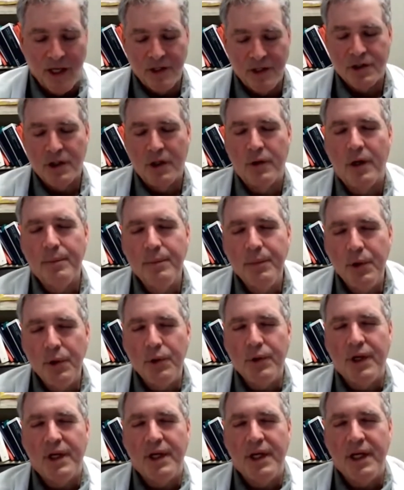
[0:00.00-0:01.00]
Okay, so
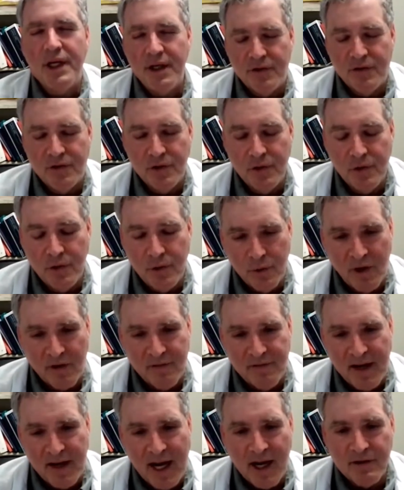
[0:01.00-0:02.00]
immunity to
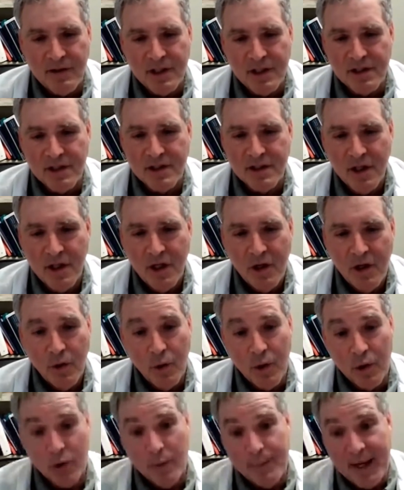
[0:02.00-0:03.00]
a virus
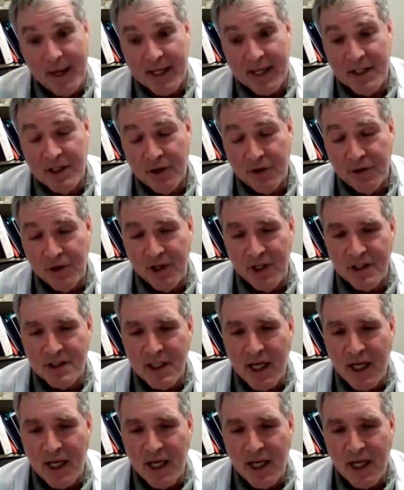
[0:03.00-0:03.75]
or to a bacteria